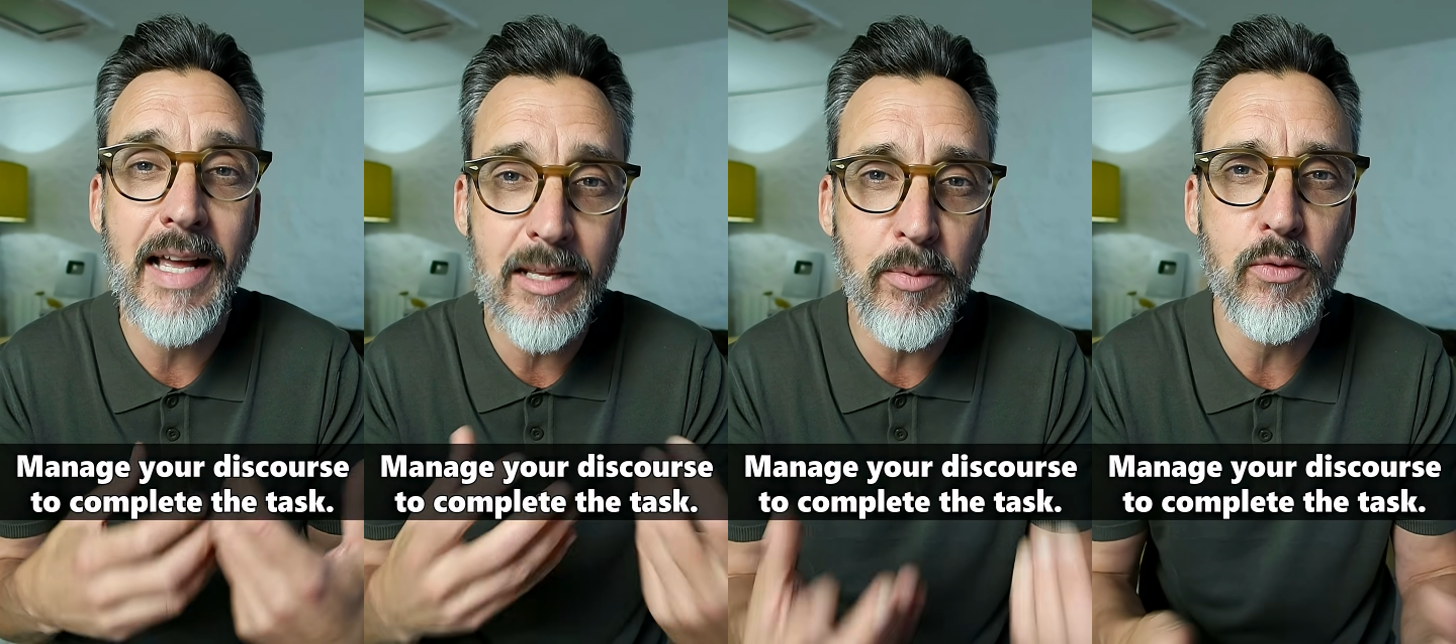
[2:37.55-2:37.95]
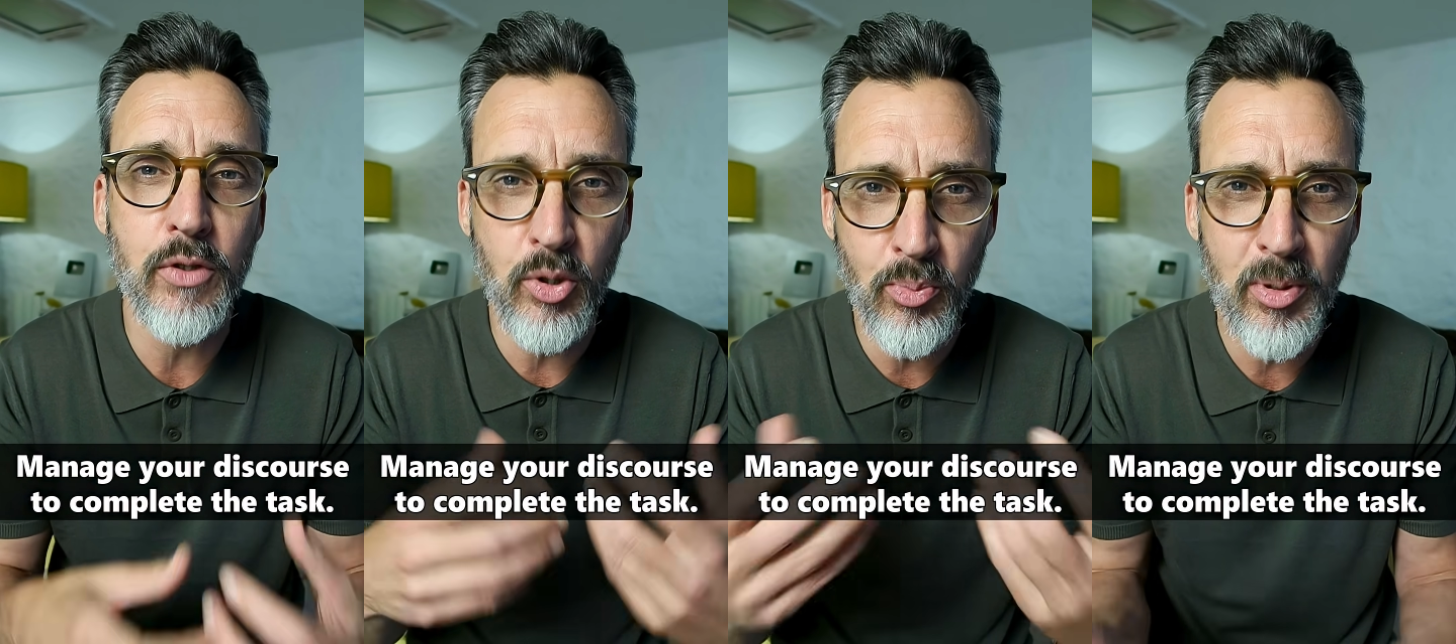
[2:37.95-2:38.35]
able to
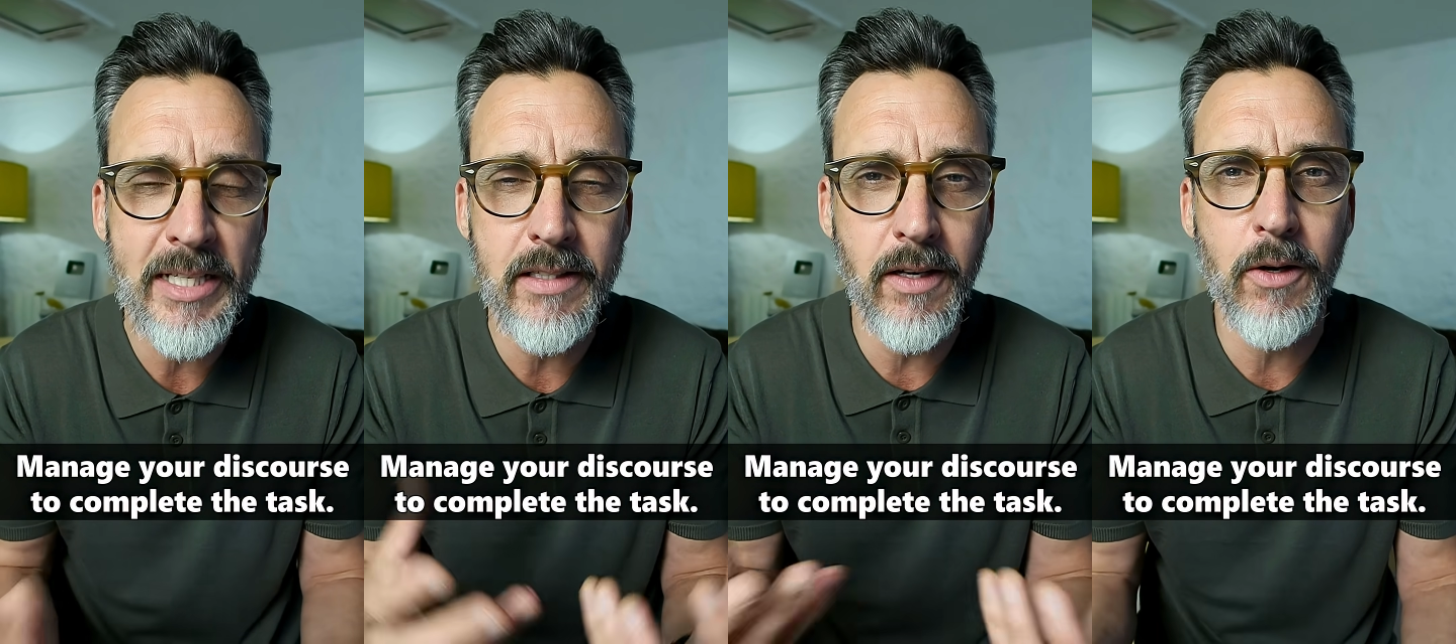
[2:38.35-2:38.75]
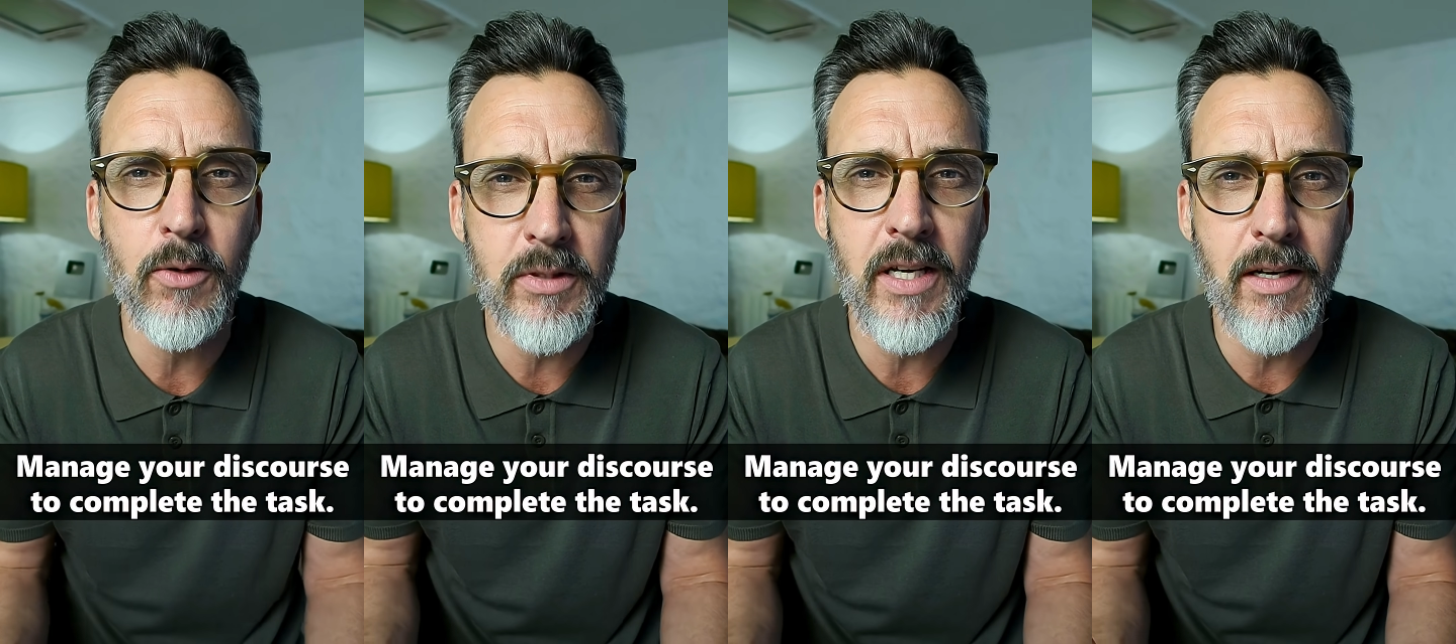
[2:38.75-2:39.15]
complete the
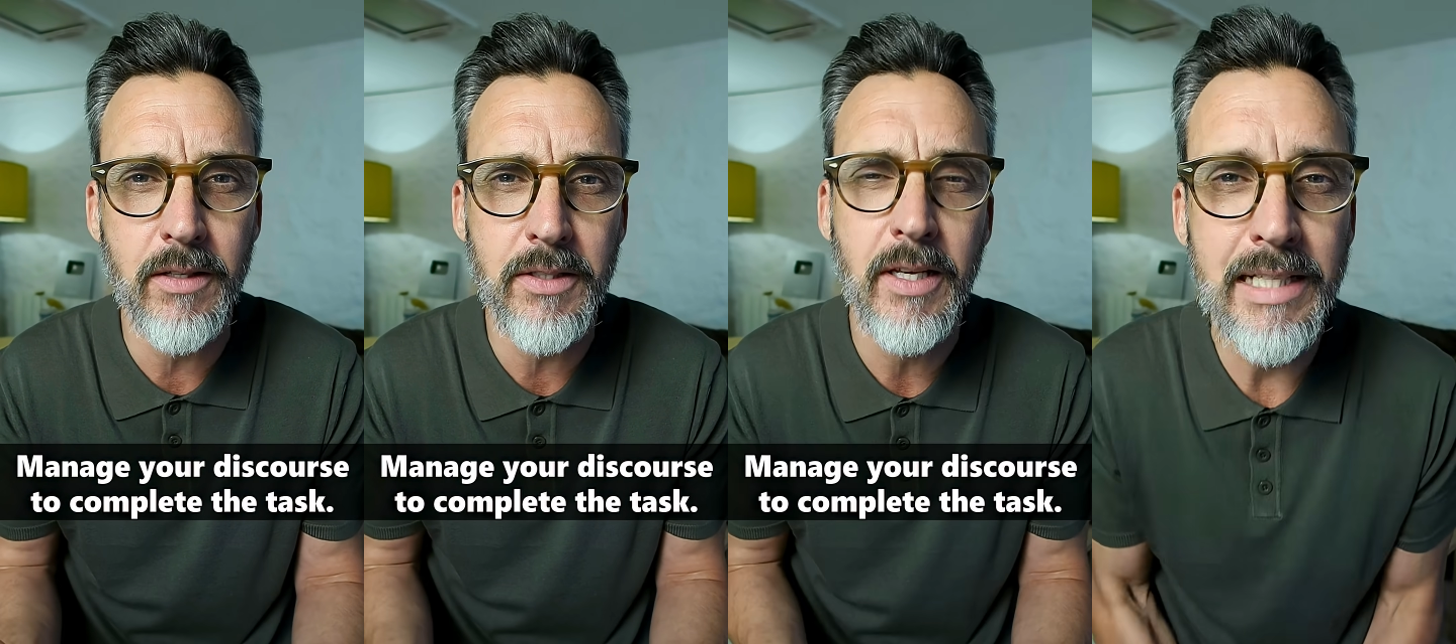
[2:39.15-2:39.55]
whole task.